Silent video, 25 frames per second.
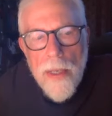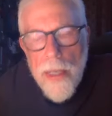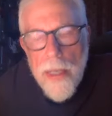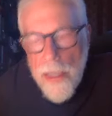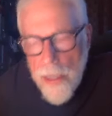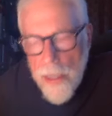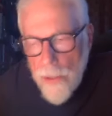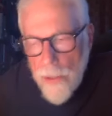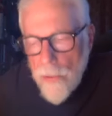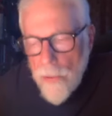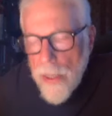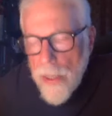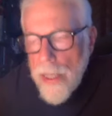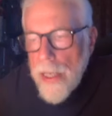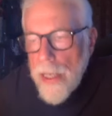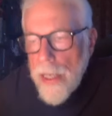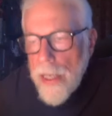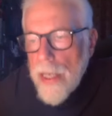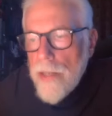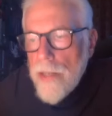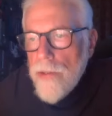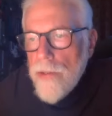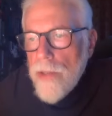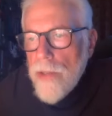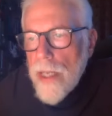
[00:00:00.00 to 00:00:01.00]
anyway,
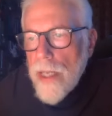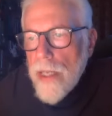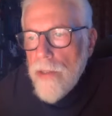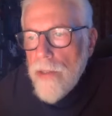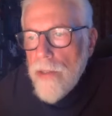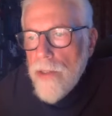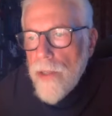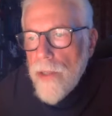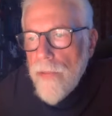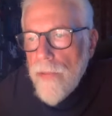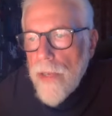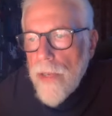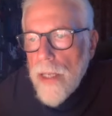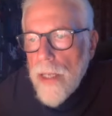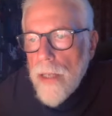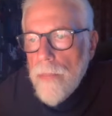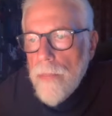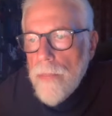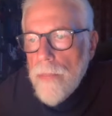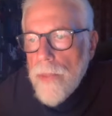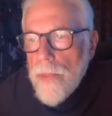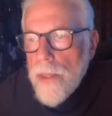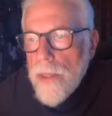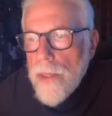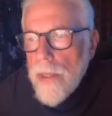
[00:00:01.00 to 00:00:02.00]
has
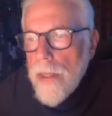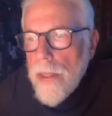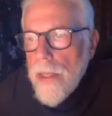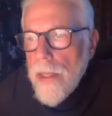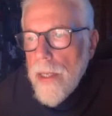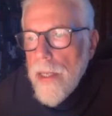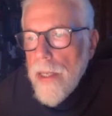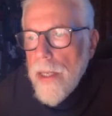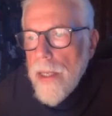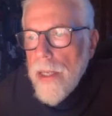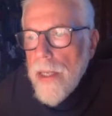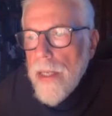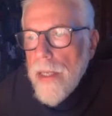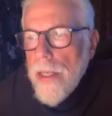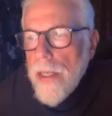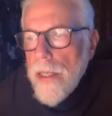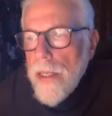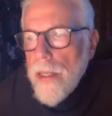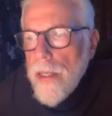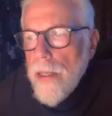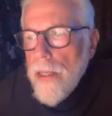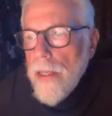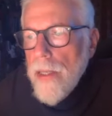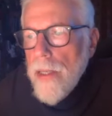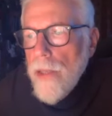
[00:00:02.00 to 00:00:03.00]
developed
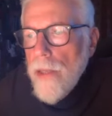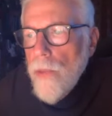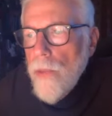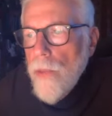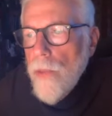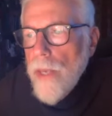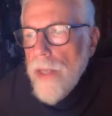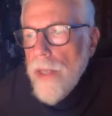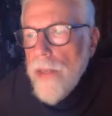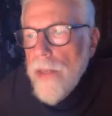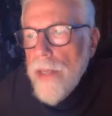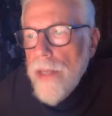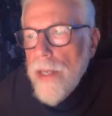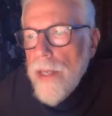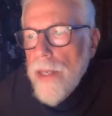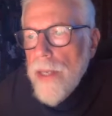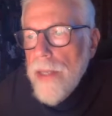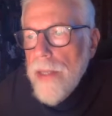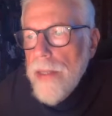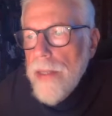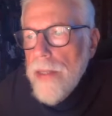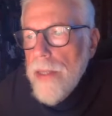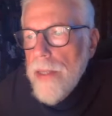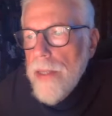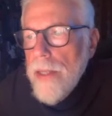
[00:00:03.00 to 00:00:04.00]
in a way
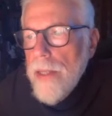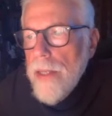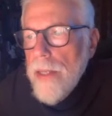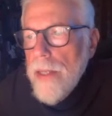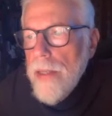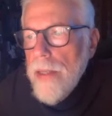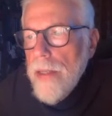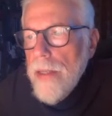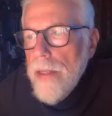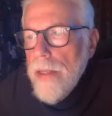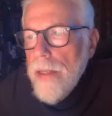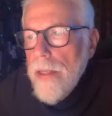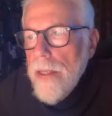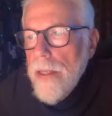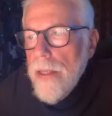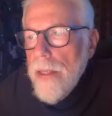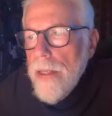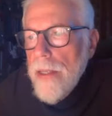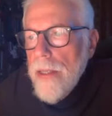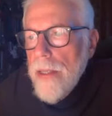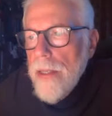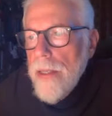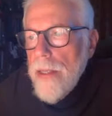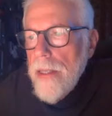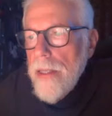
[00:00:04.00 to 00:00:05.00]
that
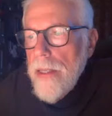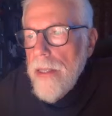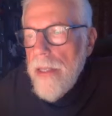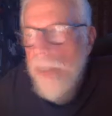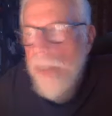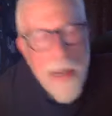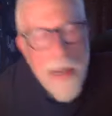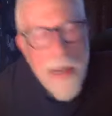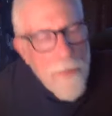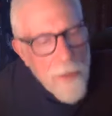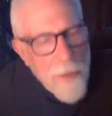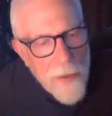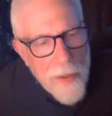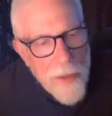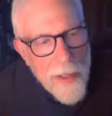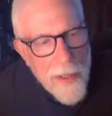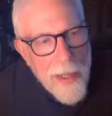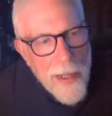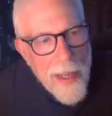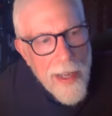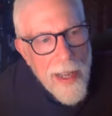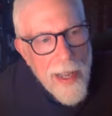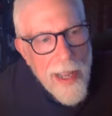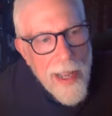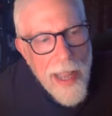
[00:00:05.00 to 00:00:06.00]
never,
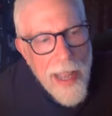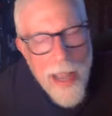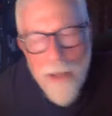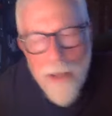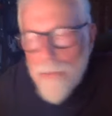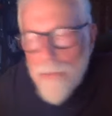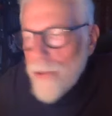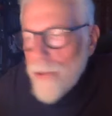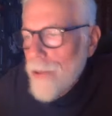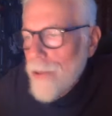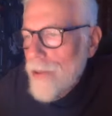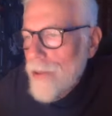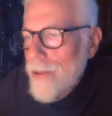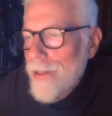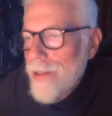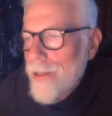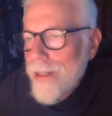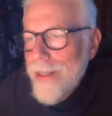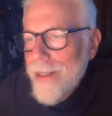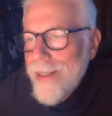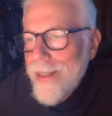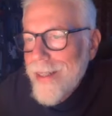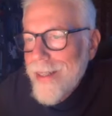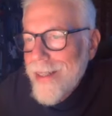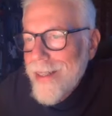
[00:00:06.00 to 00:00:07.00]
ever
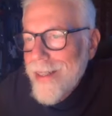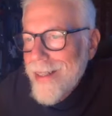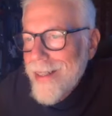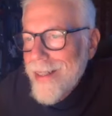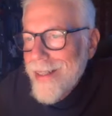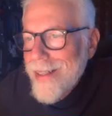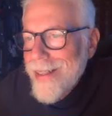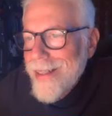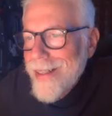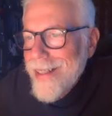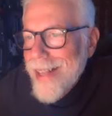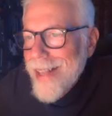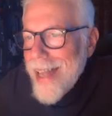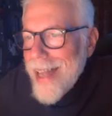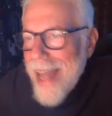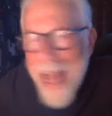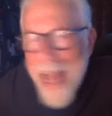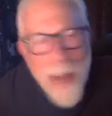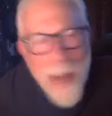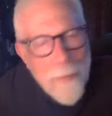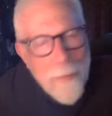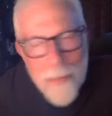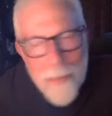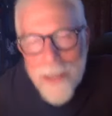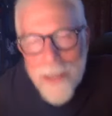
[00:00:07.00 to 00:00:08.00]

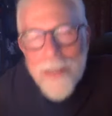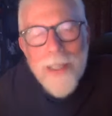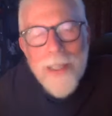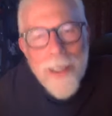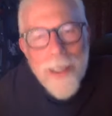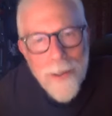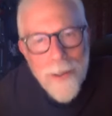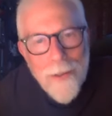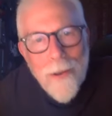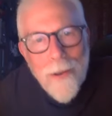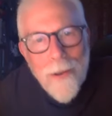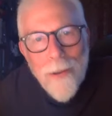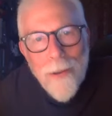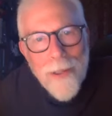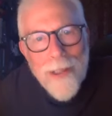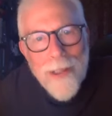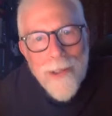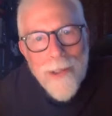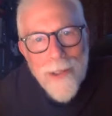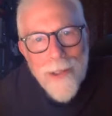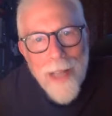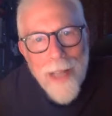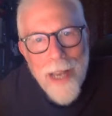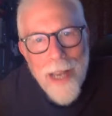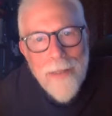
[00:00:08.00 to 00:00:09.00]
happened in
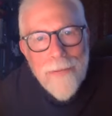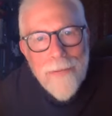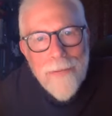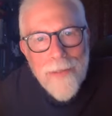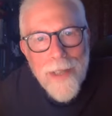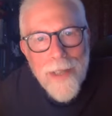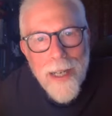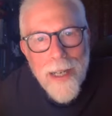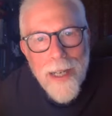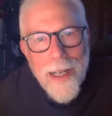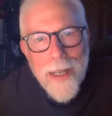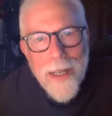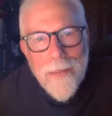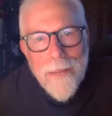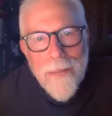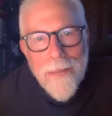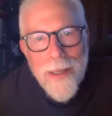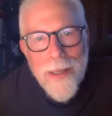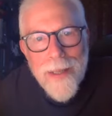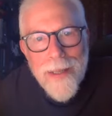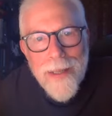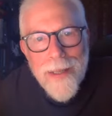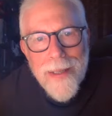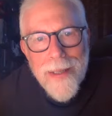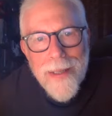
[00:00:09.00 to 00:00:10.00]
Crowley's lifetime.
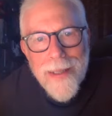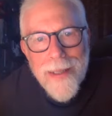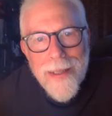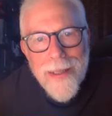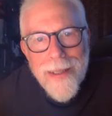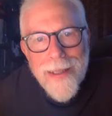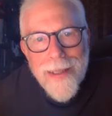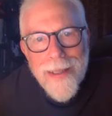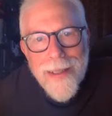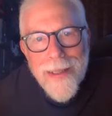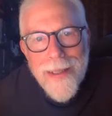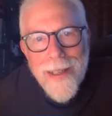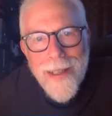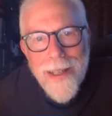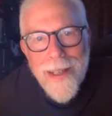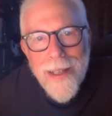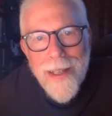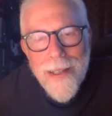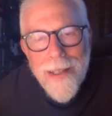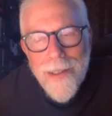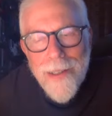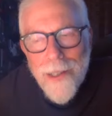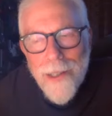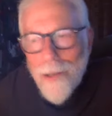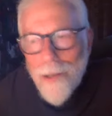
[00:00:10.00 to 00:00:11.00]

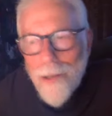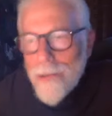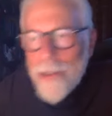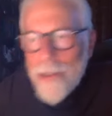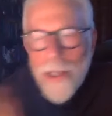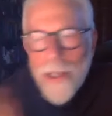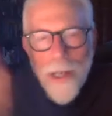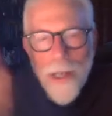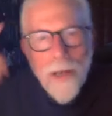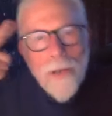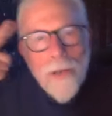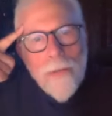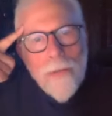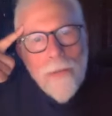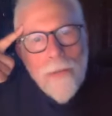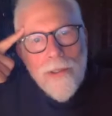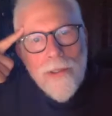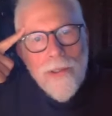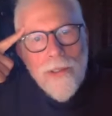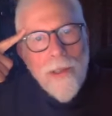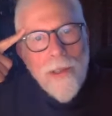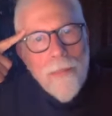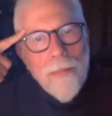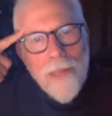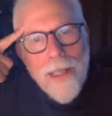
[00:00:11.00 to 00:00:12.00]
The OTO was
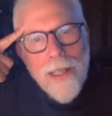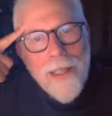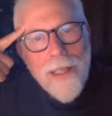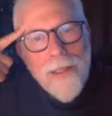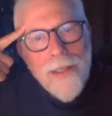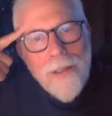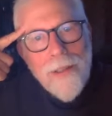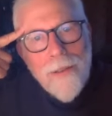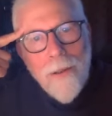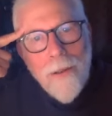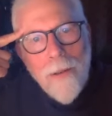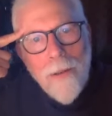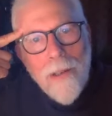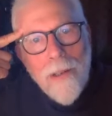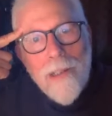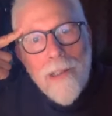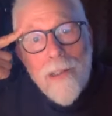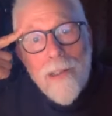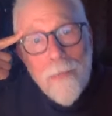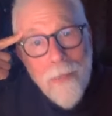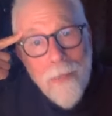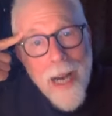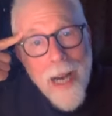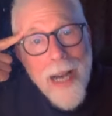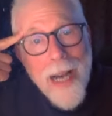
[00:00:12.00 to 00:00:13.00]
something in Crowley's
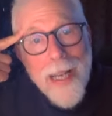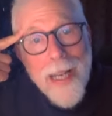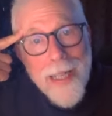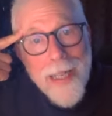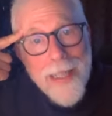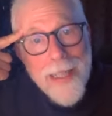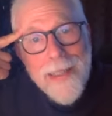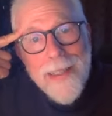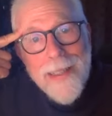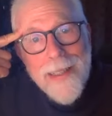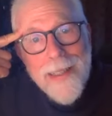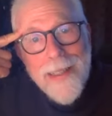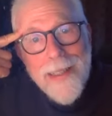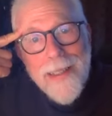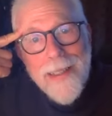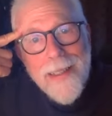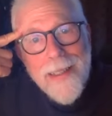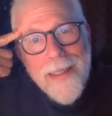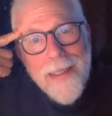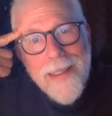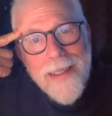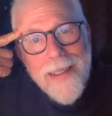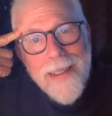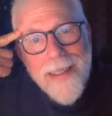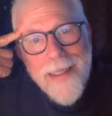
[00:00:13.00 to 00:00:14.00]
mind,
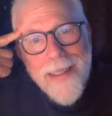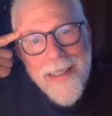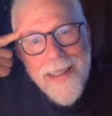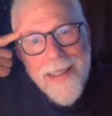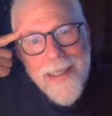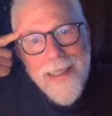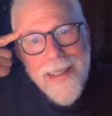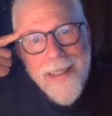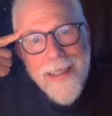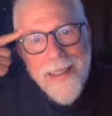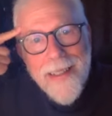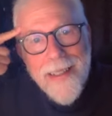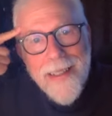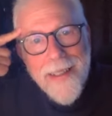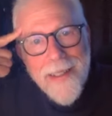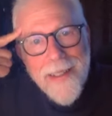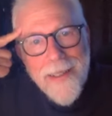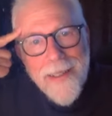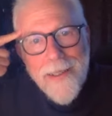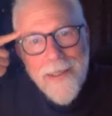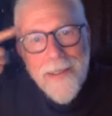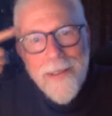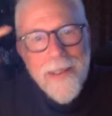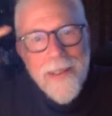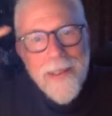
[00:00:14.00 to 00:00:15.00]

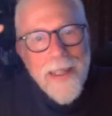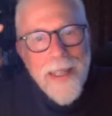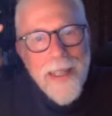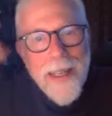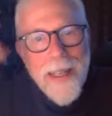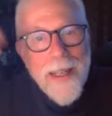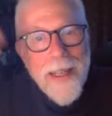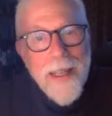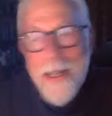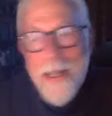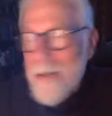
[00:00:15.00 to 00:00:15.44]
okay?